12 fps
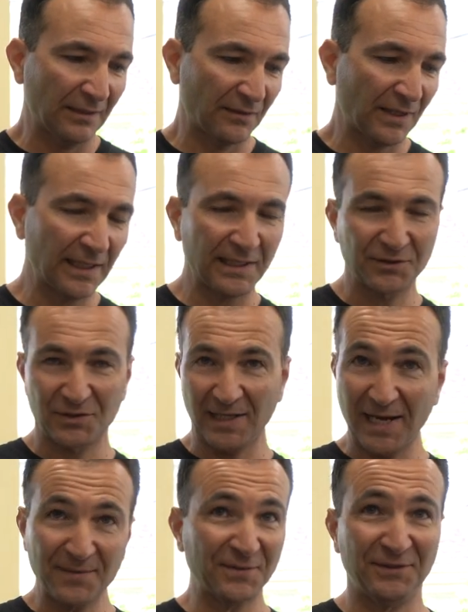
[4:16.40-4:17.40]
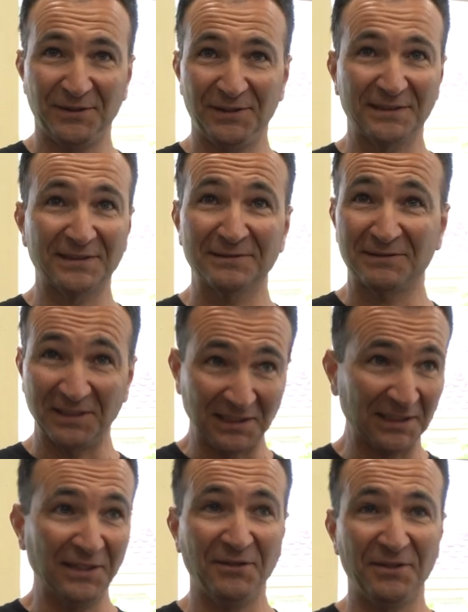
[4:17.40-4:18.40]
they are just absolutely
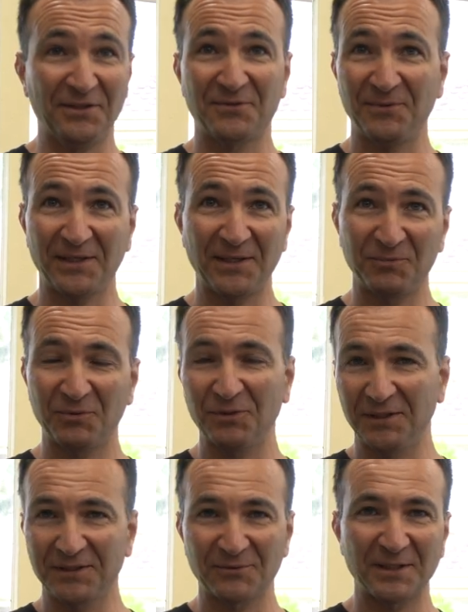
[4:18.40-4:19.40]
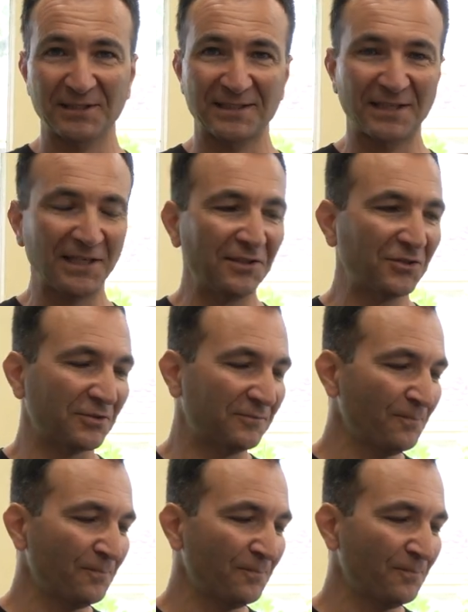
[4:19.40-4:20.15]
delirious when they pull into one station.